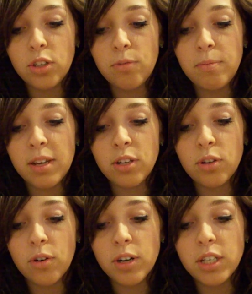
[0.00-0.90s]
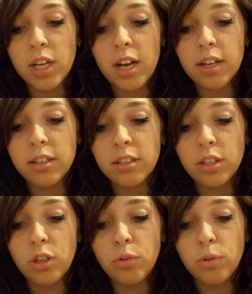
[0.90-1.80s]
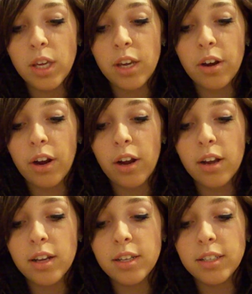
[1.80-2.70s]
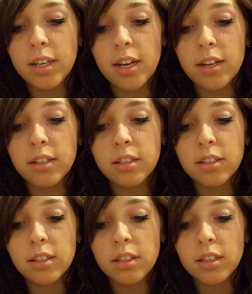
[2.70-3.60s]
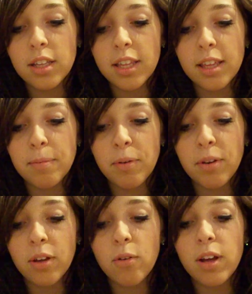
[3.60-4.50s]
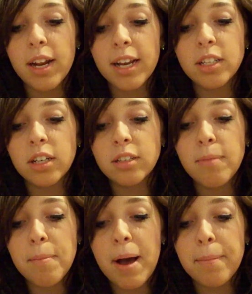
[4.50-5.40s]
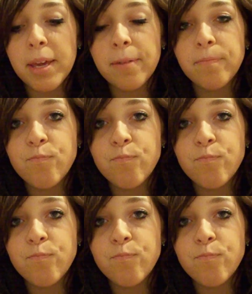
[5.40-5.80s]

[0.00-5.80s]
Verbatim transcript: me, Georgia, you here, because uh, I think that'd be really cool. And I could talk to my mommy.